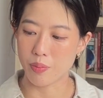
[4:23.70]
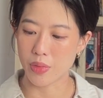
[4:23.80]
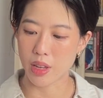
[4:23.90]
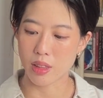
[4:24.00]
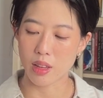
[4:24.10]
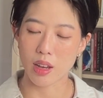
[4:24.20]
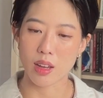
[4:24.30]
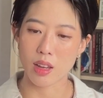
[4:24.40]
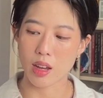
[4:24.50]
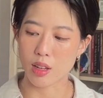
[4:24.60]
and
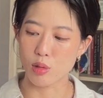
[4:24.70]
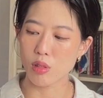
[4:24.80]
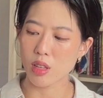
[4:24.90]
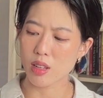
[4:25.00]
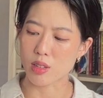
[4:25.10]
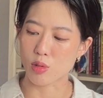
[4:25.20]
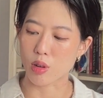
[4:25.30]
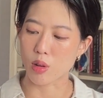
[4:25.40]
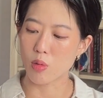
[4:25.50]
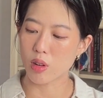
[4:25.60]
I do think there's a
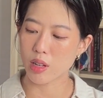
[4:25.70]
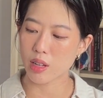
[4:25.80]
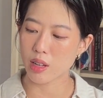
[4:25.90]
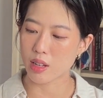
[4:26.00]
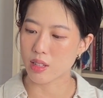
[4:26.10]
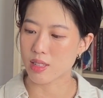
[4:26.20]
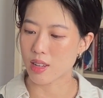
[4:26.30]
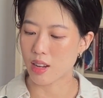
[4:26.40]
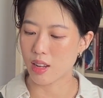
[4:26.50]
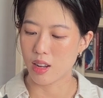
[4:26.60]
trigger warning at the
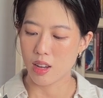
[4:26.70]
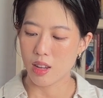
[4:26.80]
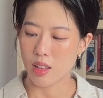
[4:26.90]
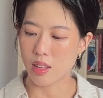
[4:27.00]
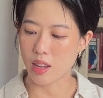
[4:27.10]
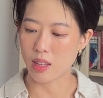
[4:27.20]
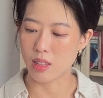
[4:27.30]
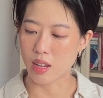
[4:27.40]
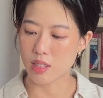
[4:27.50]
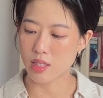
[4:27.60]
start that
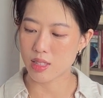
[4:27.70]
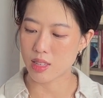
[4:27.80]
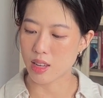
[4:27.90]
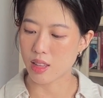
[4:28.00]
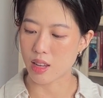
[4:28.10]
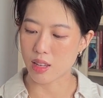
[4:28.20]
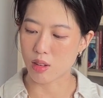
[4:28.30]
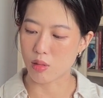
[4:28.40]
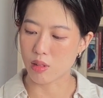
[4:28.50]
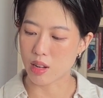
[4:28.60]
does say that, you
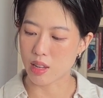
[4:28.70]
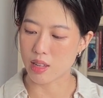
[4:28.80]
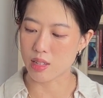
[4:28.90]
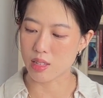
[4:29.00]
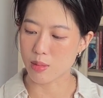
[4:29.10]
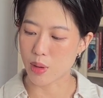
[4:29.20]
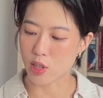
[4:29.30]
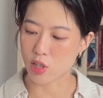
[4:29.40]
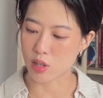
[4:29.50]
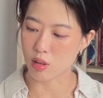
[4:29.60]
know, there is
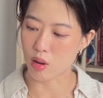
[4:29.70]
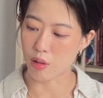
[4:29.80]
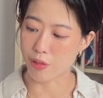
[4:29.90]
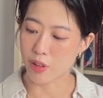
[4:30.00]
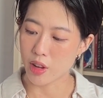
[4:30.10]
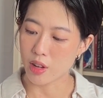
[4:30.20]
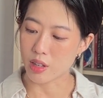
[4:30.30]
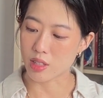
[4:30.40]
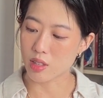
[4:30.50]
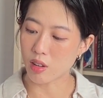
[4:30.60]
mention of
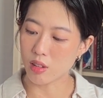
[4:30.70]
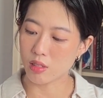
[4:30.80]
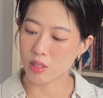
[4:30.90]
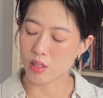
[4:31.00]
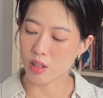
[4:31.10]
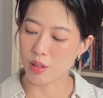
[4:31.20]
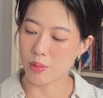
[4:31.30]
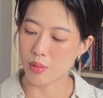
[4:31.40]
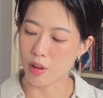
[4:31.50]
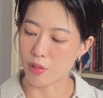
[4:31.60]
assault,
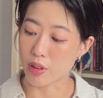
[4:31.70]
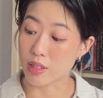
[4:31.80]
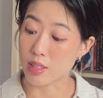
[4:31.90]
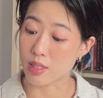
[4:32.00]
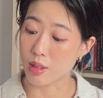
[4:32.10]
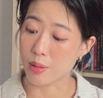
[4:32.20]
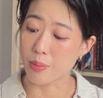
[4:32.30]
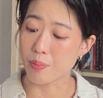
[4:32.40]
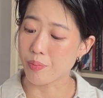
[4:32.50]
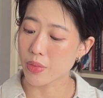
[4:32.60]
of
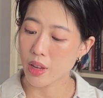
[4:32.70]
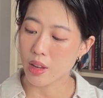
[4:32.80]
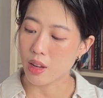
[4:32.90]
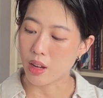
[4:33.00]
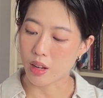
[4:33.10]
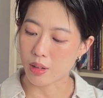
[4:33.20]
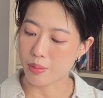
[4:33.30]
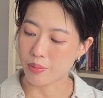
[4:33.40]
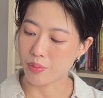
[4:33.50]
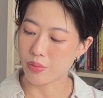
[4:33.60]
racism,
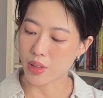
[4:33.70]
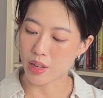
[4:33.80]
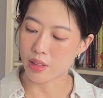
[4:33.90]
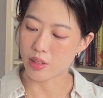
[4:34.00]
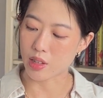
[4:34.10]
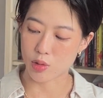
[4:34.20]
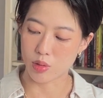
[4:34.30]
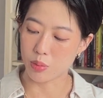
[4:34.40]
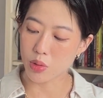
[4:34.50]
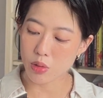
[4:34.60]
and sexual
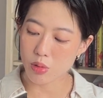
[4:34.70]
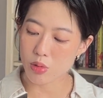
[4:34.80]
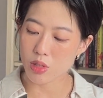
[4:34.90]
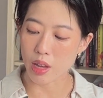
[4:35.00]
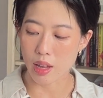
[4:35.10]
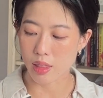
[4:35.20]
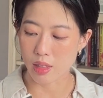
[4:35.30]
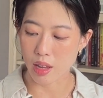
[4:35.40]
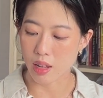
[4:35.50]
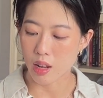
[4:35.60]
abuse, and
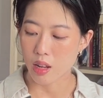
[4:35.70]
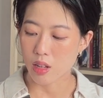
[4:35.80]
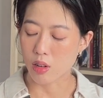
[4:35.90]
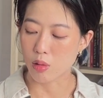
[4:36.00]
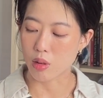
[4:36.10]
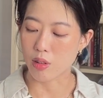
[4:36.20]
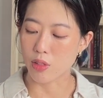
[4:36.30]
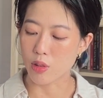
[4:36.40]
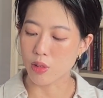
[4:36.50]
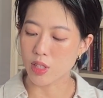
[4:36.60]
that, you know, if
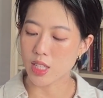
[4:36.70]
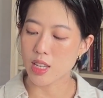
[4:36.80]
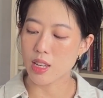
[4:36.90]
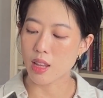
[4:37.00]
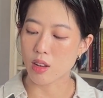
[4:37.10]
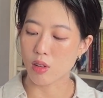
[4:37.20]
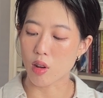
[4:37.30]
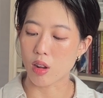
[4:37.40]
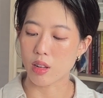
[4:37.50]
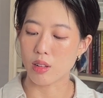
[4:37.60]
you see that you're
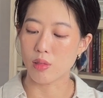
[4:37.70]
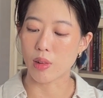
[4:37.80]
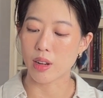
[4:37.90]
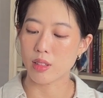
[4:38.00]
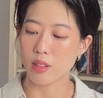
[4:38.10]
not in the right